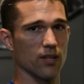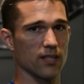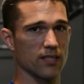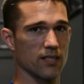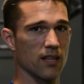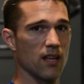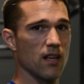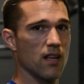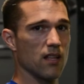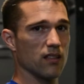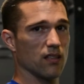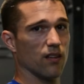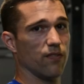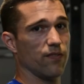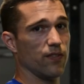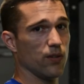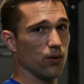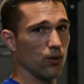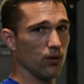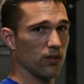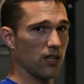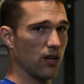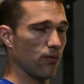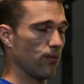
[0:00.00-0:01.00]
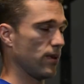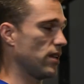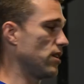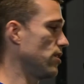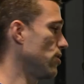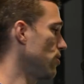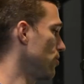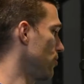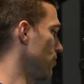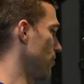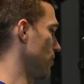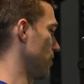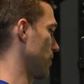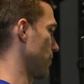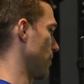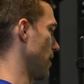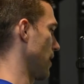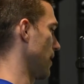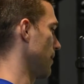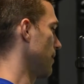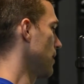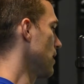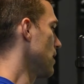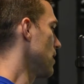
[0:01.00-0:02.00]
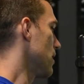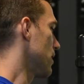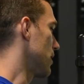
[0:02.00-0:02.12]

It's the fuel that we use, right?